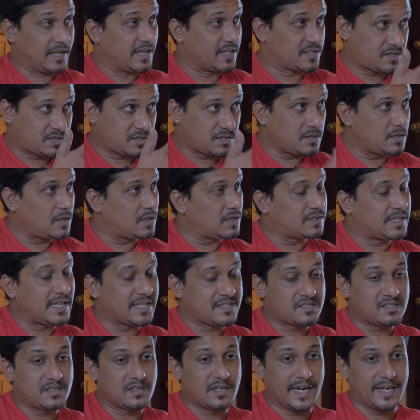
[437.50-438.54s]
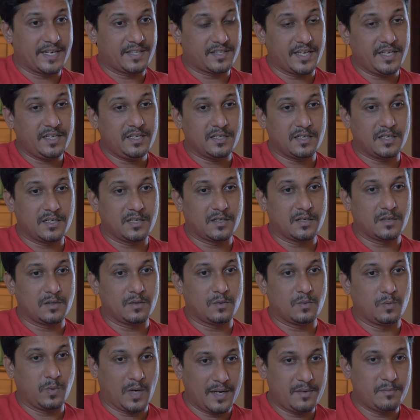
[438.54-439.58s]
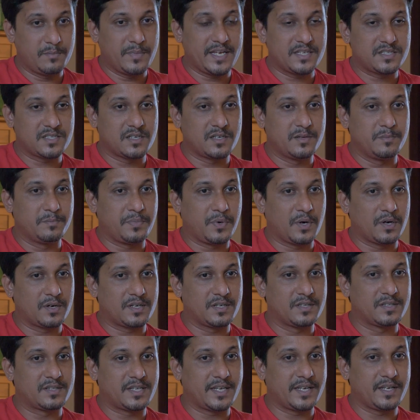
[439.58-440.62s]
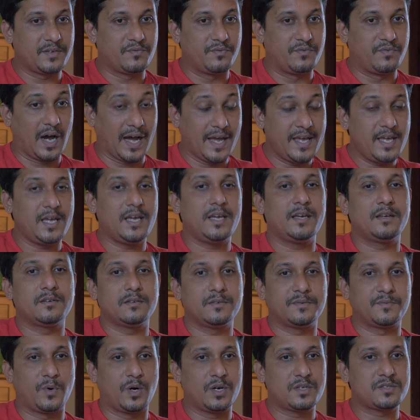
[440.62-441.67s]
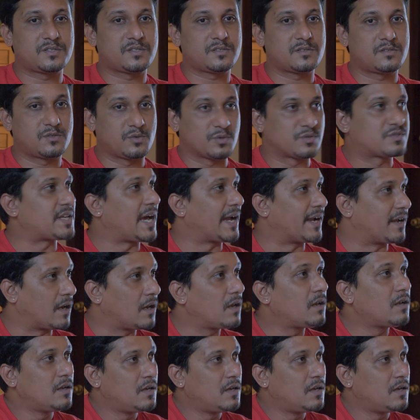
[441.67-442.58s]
yes, that's the right thing. One major important thing why was to saddle.